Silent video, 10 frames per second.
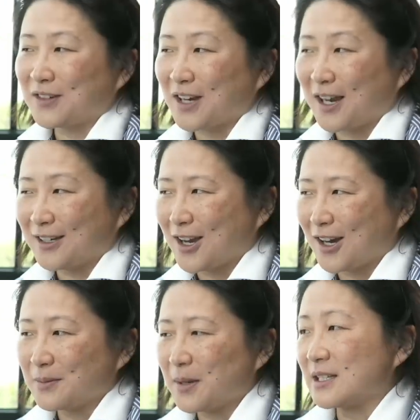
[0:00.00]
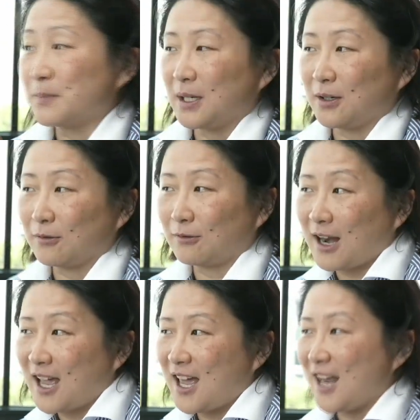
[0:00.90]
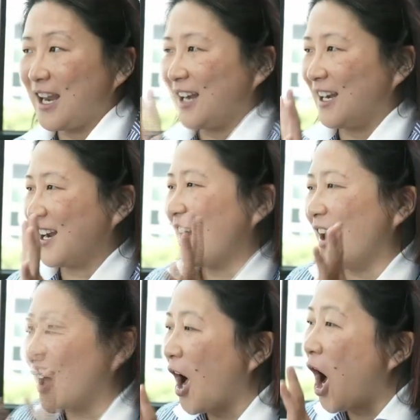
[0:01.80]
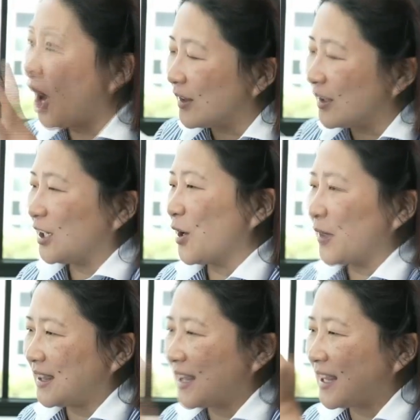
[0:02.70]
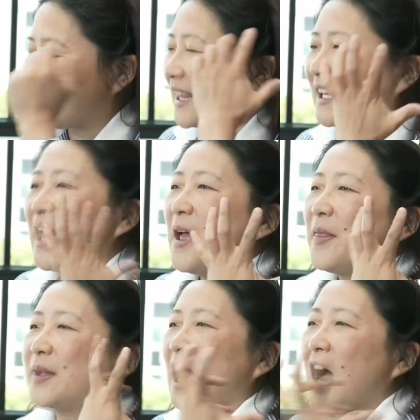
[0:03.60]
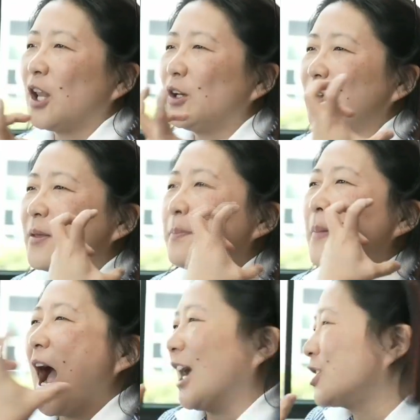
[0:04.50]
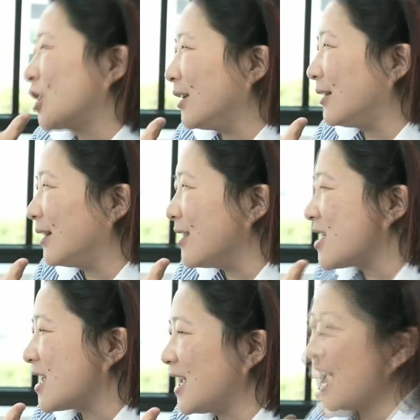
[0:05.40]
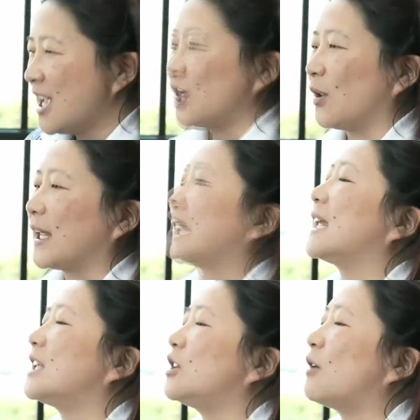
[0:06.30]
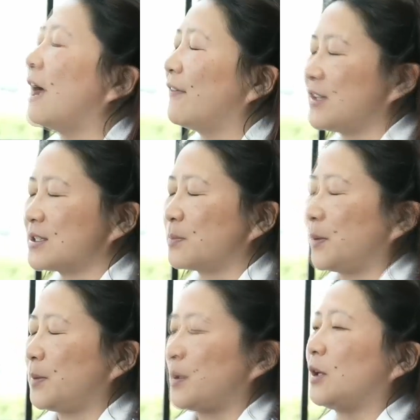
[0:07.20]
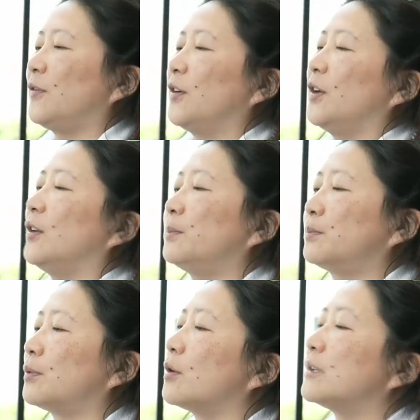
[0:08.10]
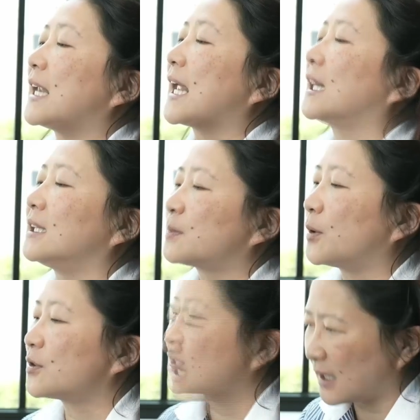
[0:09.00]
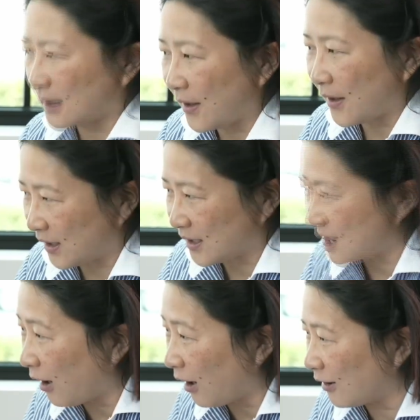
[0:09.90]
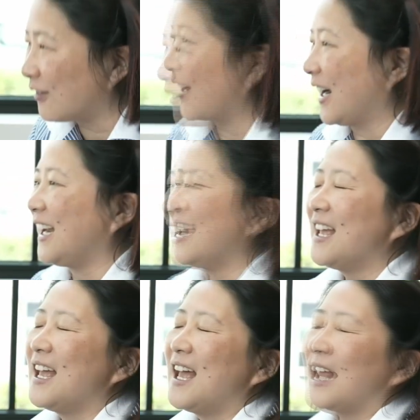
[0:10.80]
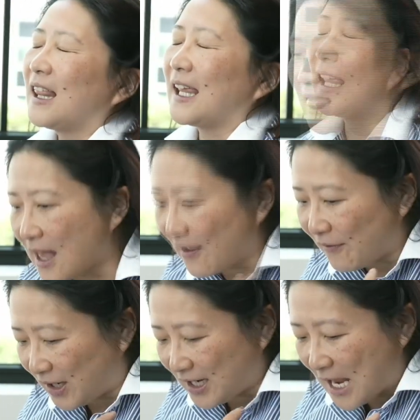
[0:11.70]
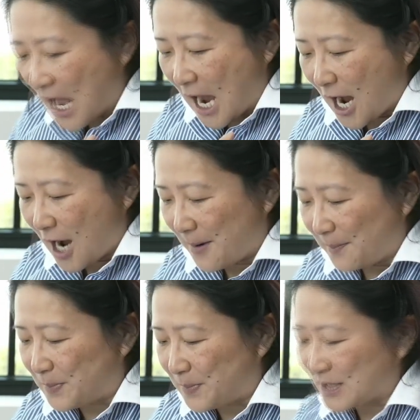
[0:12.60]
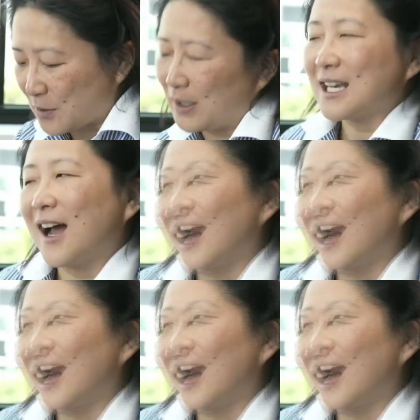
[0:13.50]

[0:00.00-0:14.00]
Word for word: that we've kind of talked about is being red and uh, you know the like the color the passion the you know like you have this beautiful bro- necklace brooch that i think is a heart right yeah like i love it um, because I want